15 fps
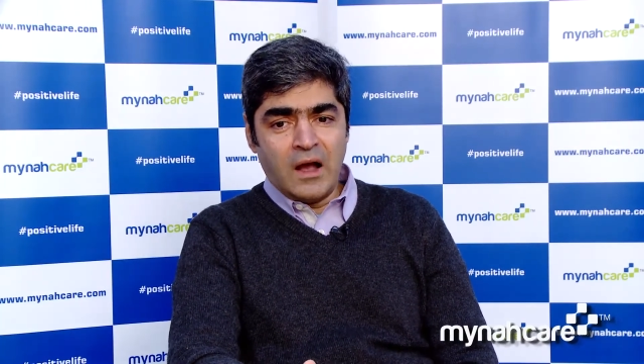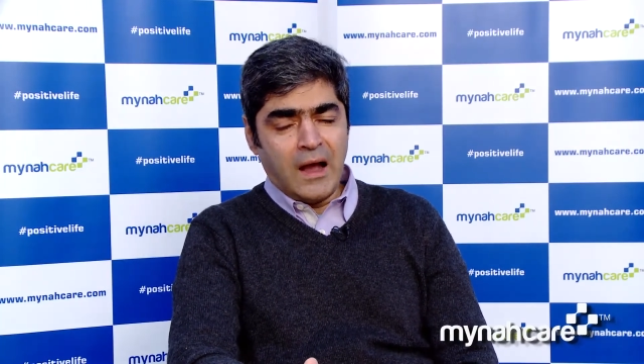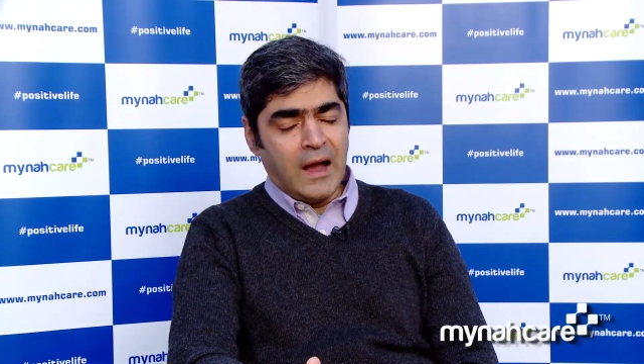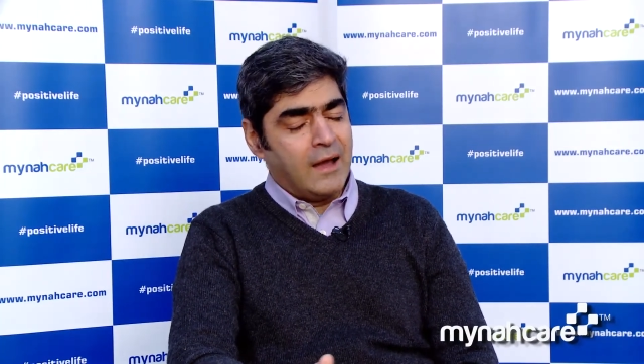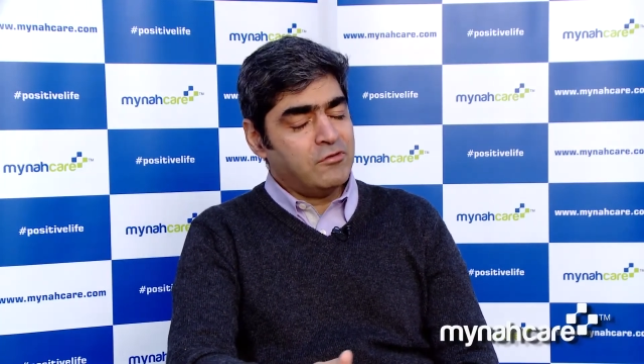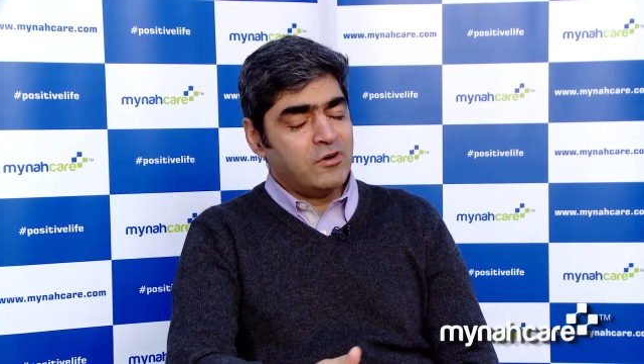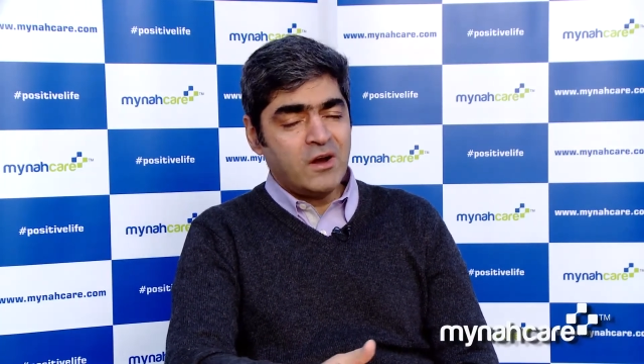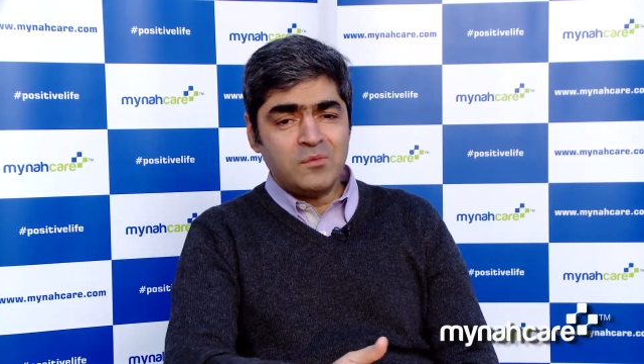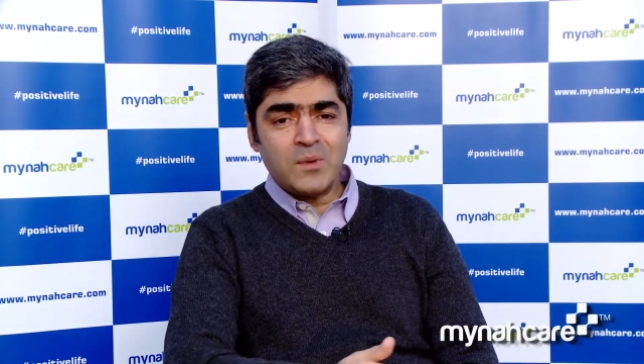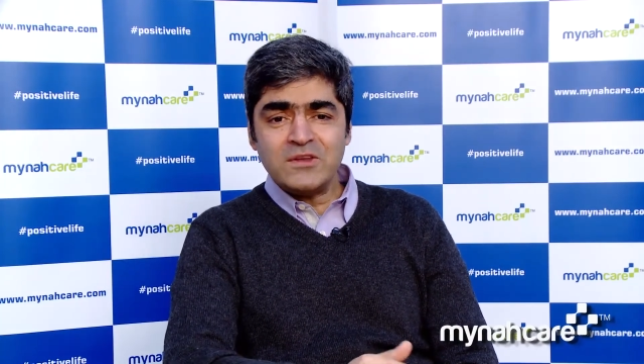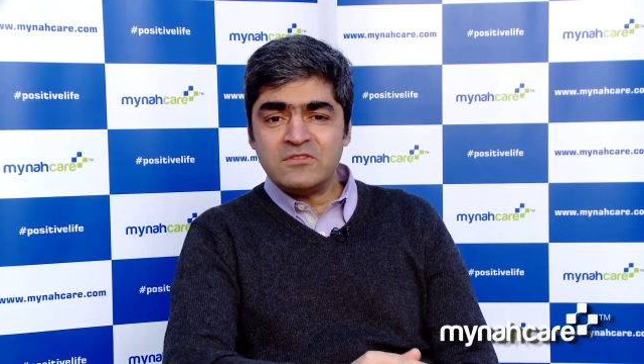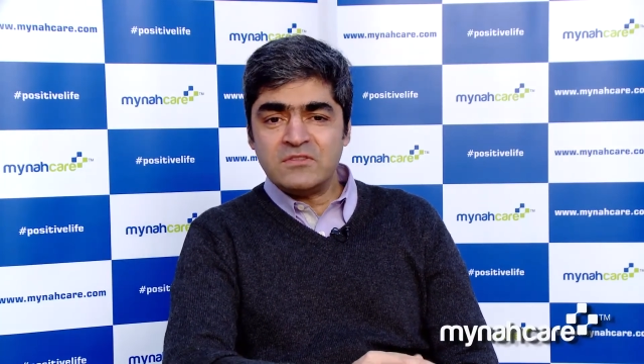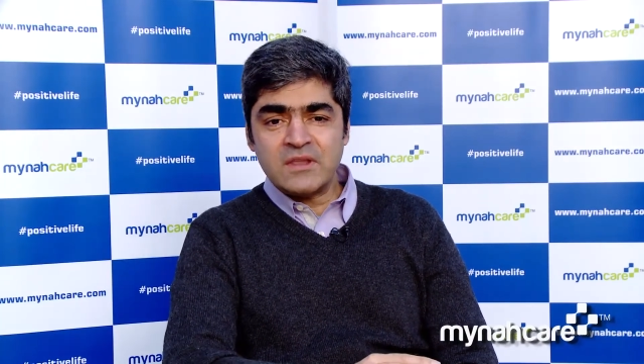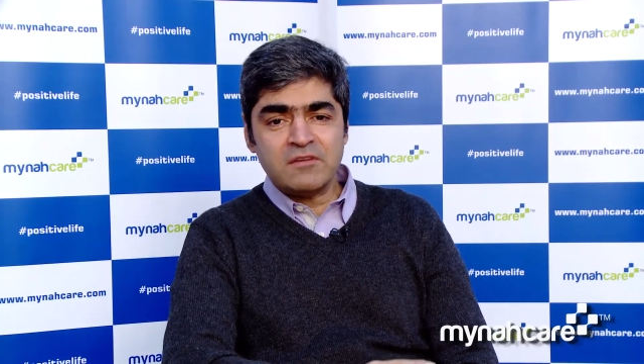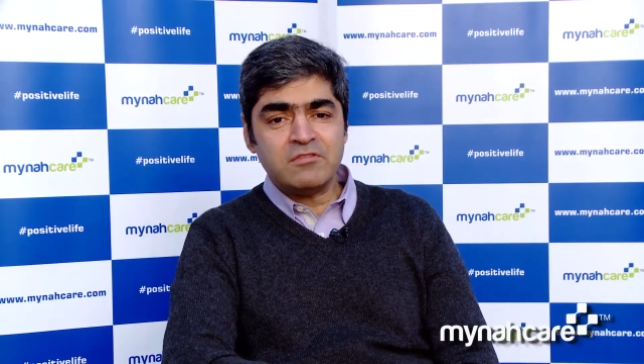I would advise
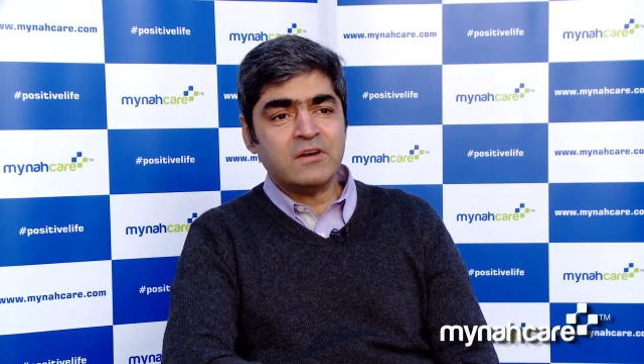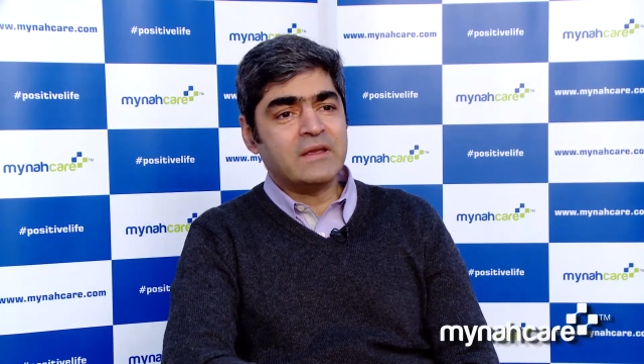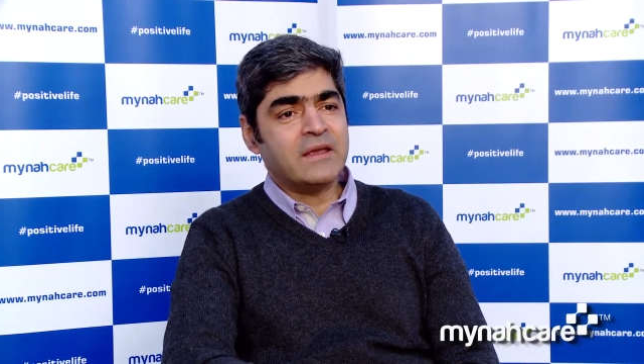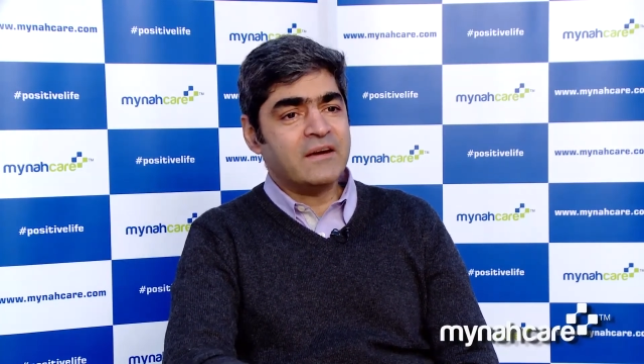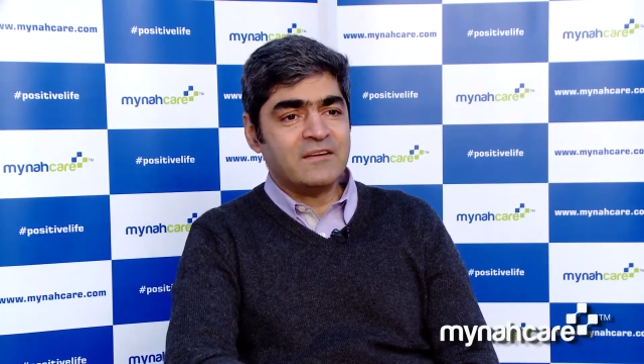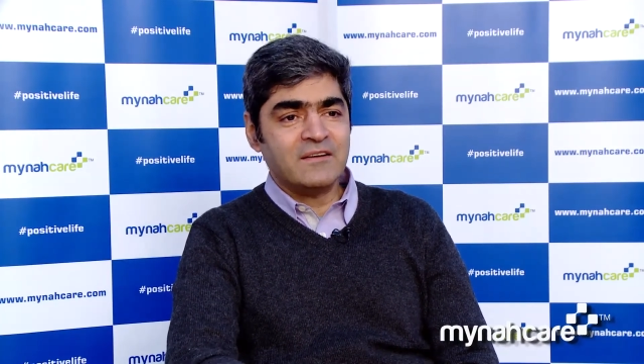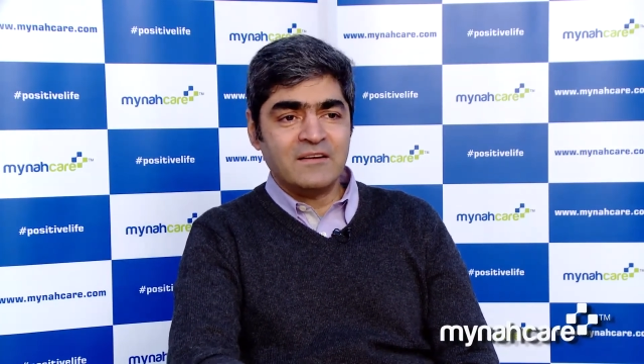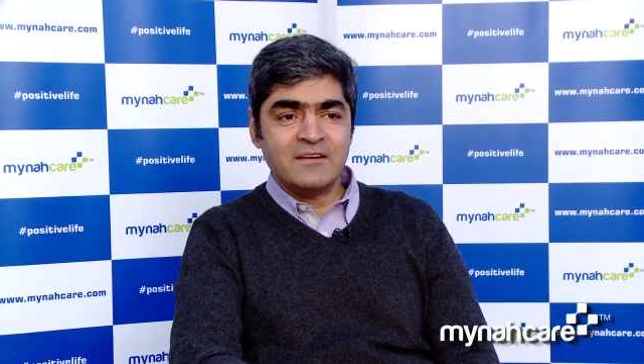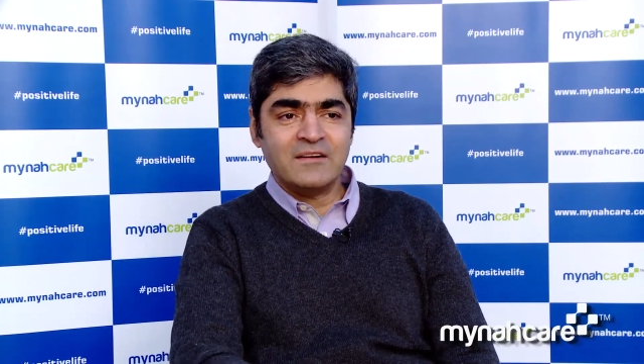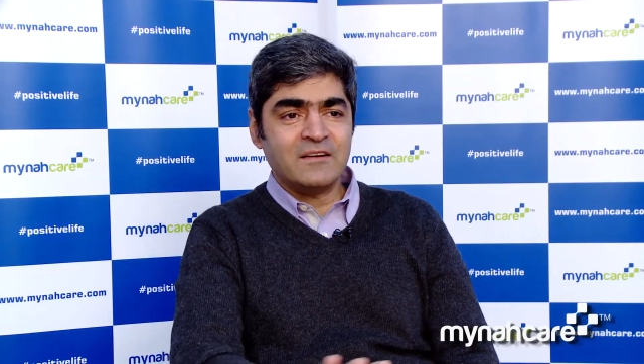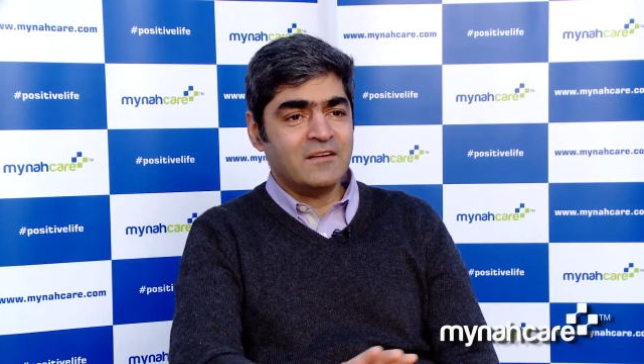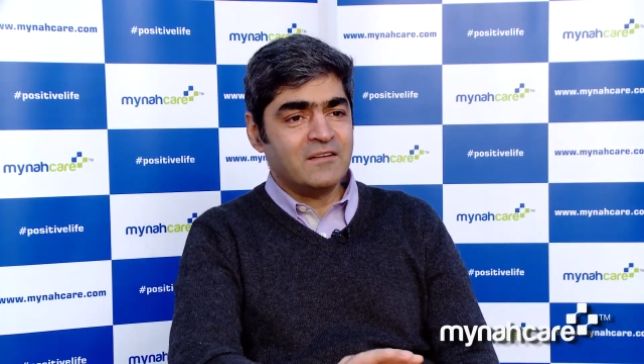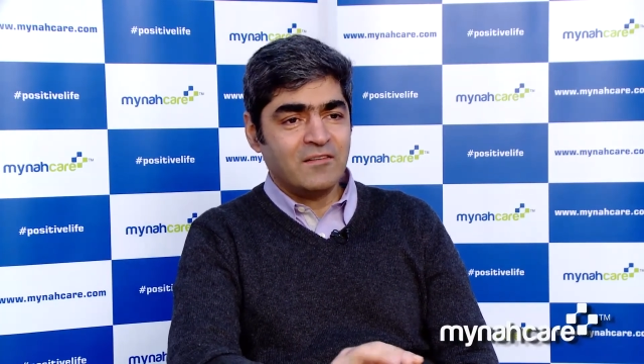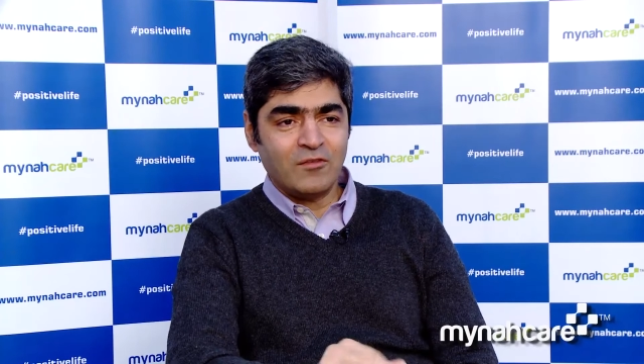never get a